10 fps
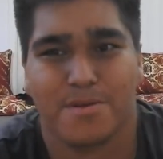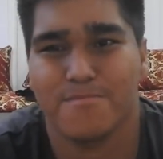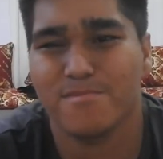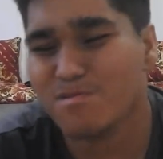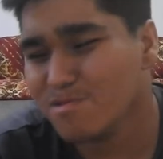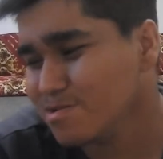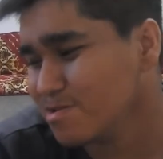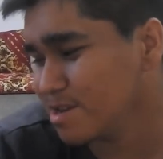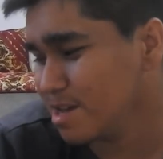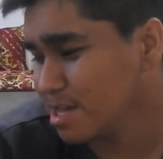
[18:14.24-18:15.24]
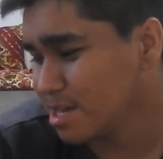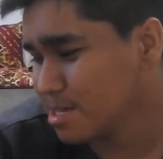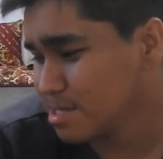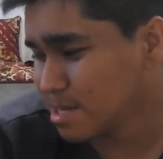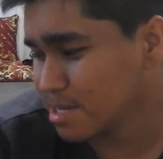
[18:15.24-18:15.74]
More on,
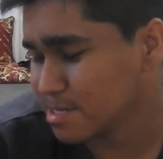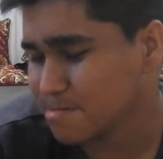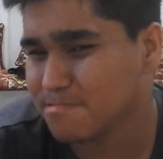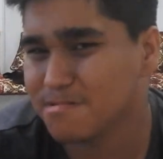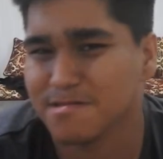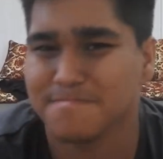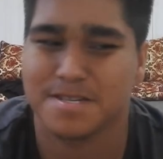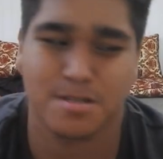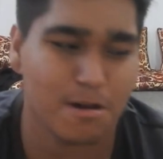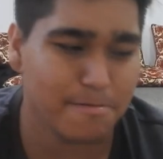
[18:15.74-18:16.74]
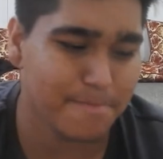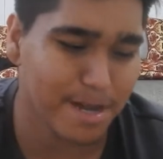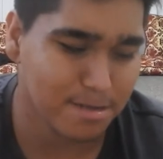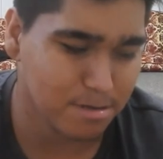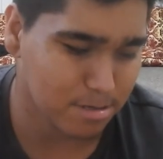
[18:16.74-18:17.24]
like, let me go
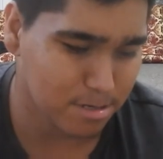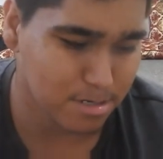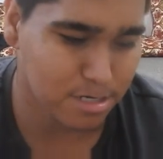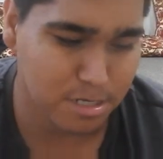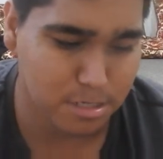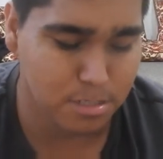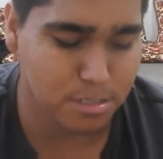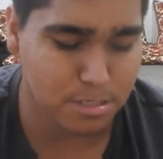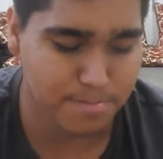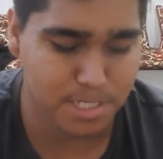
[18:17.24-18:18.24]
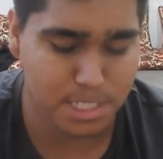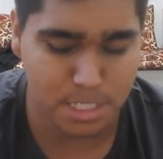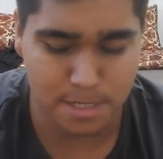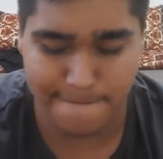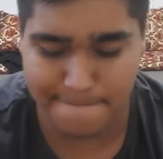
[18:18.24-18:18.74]
back onto YouTube and
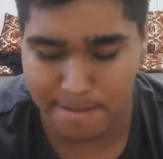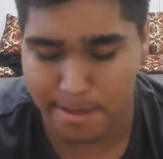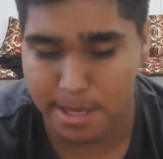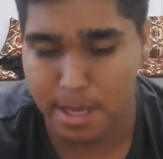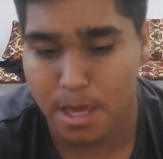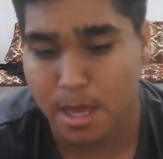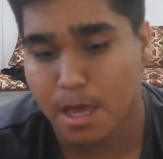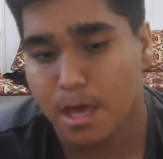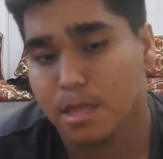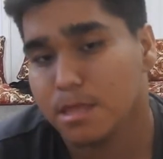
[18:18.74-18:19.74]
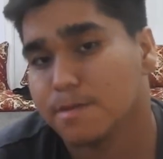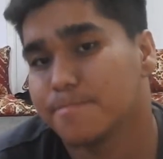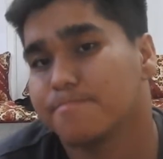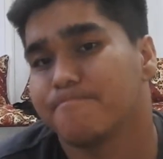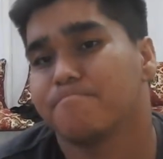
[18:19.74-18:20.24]
stuff. Like,
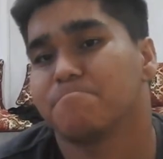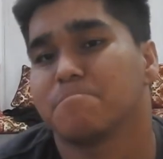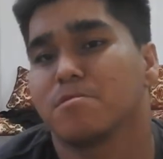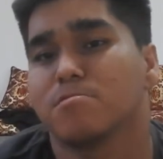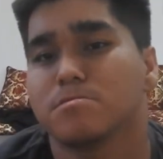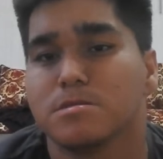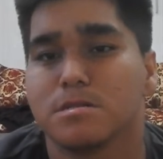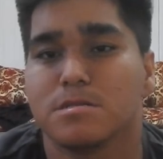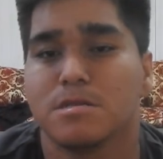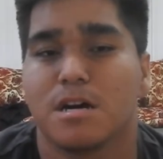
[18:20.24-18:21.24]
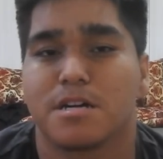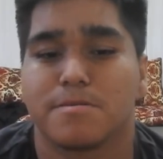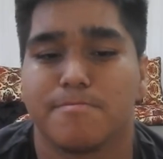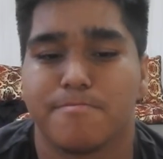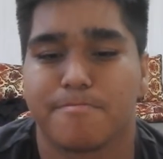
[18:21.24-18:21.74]
also, like,
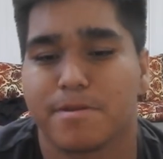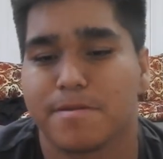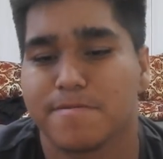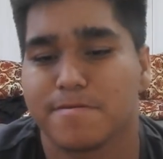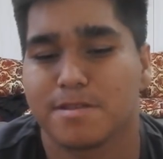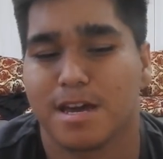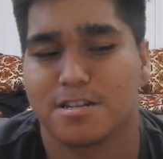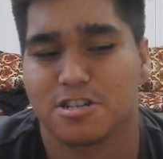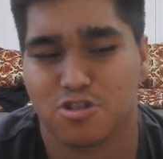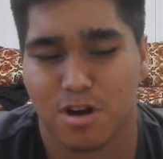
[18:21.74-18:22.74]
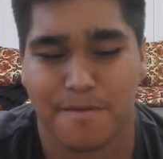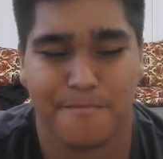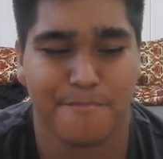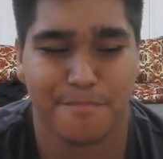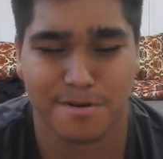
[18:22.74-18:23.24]
people that try
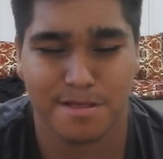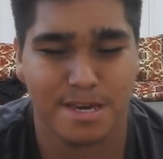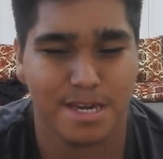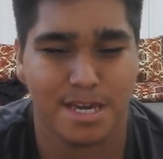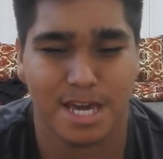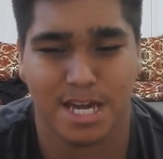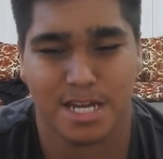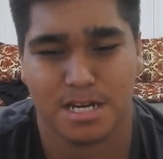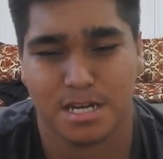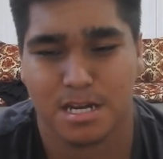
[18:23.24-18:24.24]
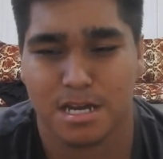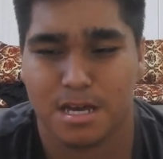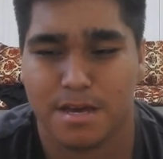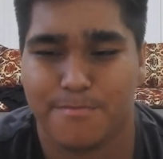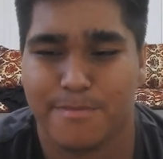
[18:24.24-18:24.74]
and bully and
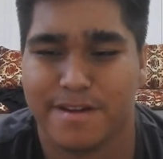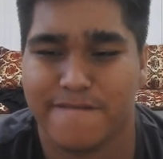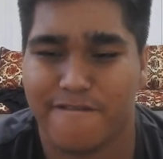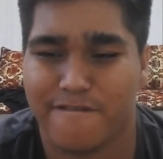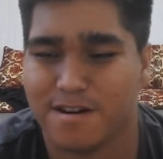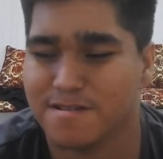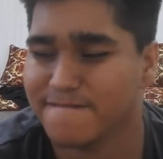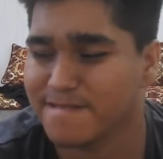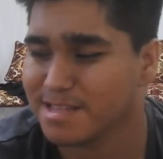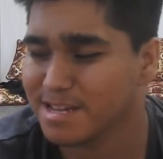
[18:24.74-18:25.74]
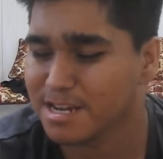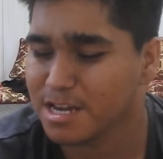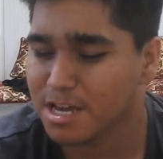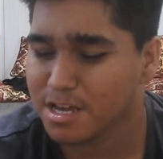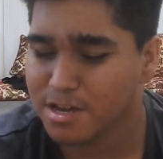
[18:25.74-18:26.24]
make fun of and then
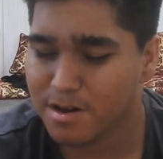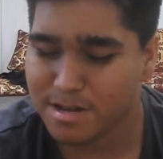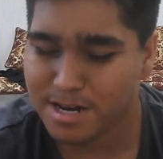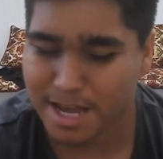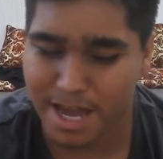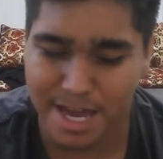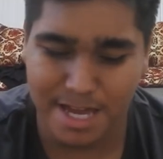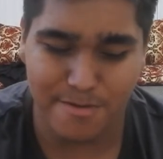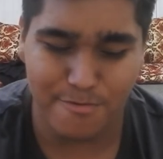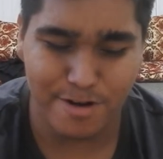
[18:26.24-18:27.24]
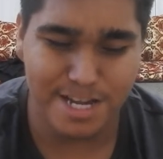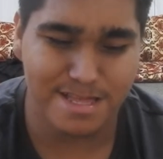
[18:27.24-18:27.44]
go in a hate way.